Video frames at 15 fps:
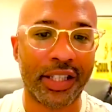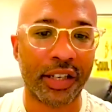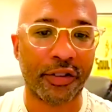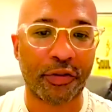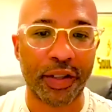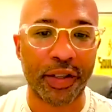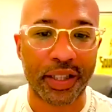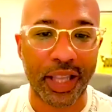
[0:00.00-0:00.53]

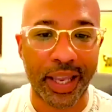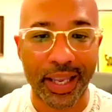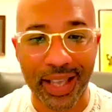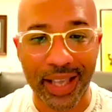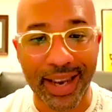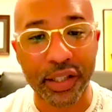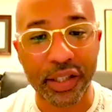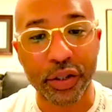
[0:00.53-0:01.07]
different things
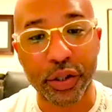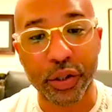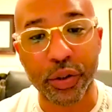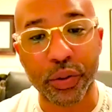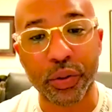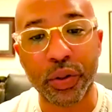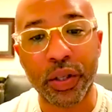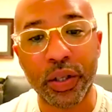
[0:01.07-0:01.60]
I can
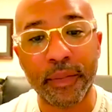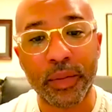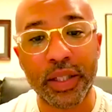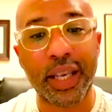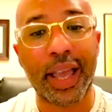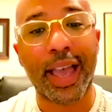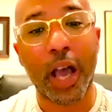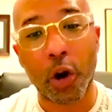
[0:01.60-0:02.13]
do
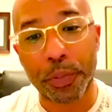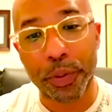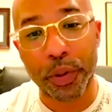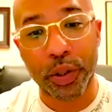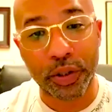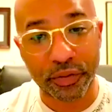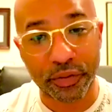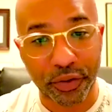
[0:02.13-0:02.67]
to help you
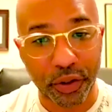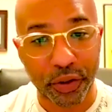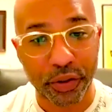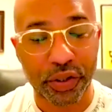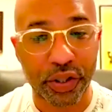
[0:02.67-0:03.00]
convert.